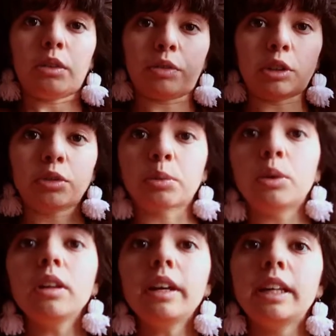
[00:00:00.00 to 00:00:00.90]
first
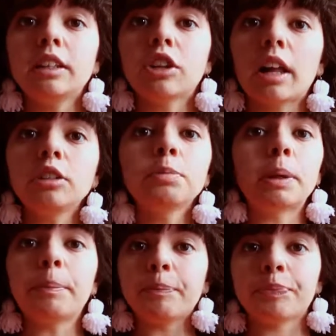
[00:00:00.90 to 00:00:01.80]
rule in the challenge,
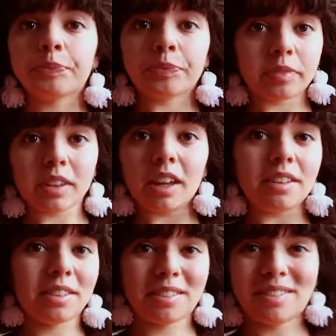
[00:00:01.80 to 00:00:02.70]
but
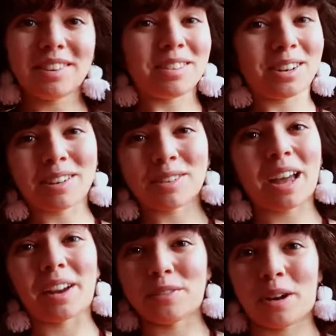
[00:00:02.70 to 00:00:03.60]
this arc is
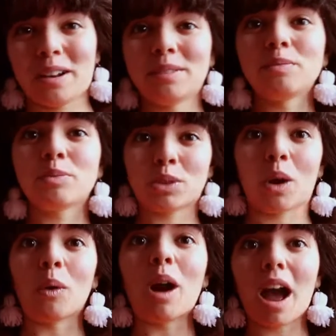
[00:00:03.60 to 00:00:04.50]
kind of red,
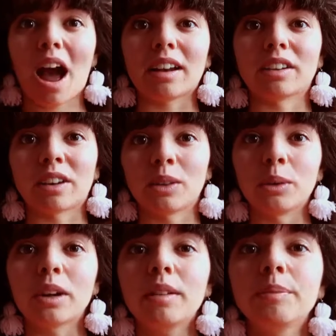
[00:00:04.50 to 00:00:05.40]
so I had to
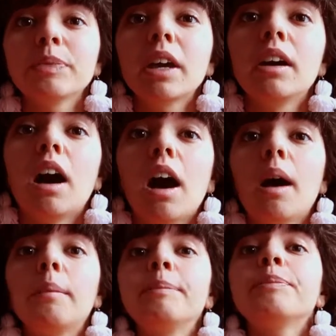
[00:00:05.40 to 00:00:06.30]
include it.
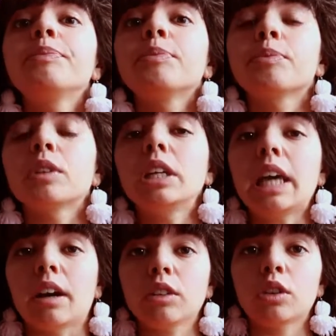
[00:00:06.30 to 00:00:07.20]

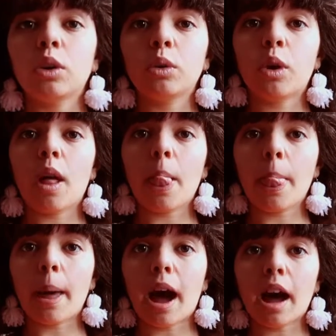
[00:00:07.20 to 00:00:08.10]
Yeah, so
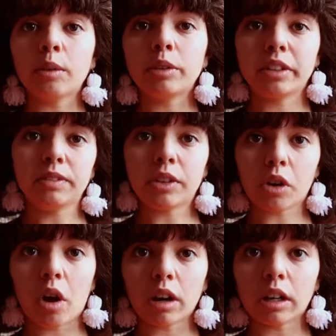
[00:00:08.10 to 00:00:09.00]
I received this
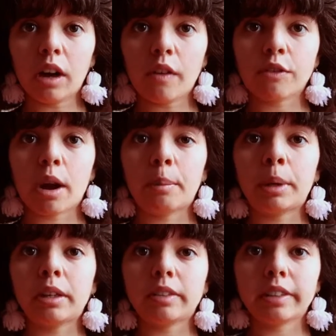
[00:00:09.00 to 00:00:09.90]
arc from
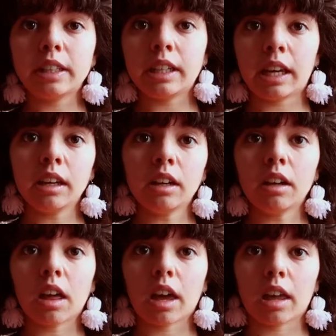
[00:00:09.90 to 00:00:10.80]
Teen Ink
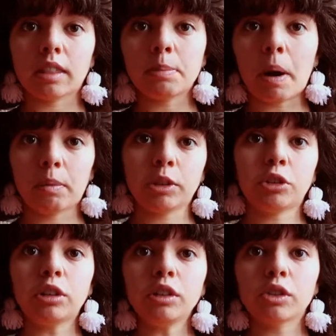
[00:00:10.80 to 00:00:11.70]
and the
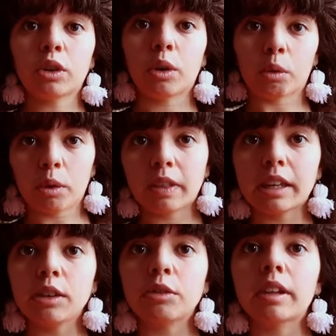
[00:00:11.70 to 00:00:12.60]
publisher, so
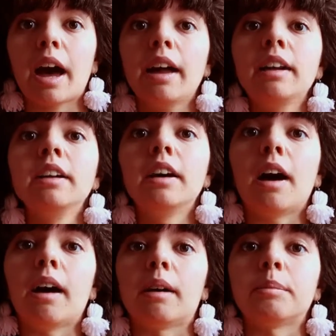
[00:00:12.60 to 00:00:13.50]
thank you for that.
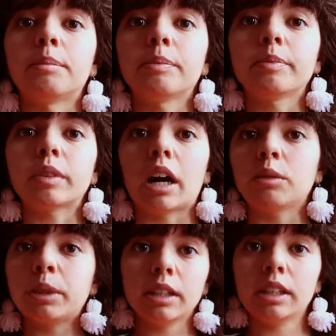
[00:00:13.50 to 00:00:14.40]
I
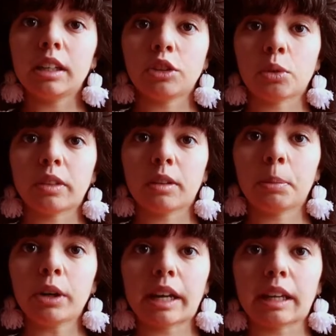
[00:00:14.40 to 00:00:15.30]
really enjoyed this
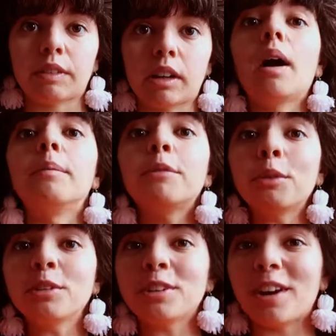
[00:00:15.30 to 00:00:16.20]
book. I gave it
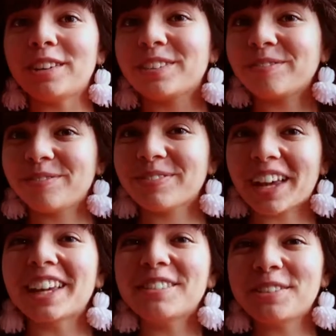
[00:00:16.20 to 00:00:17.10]
4 stars.
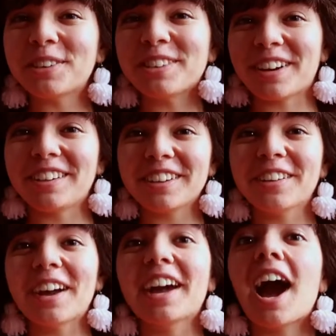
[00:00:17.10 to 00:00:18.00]
I gave it 4 stars,
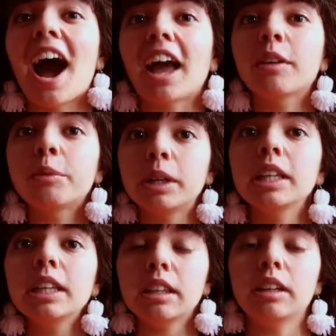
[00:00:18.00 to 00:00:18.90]
okay? I
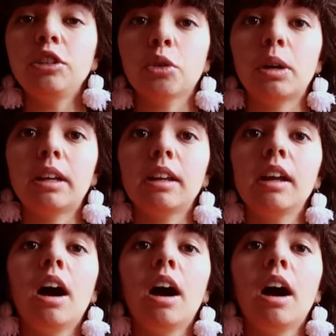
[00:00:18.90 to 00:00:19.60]
really enjoyed it.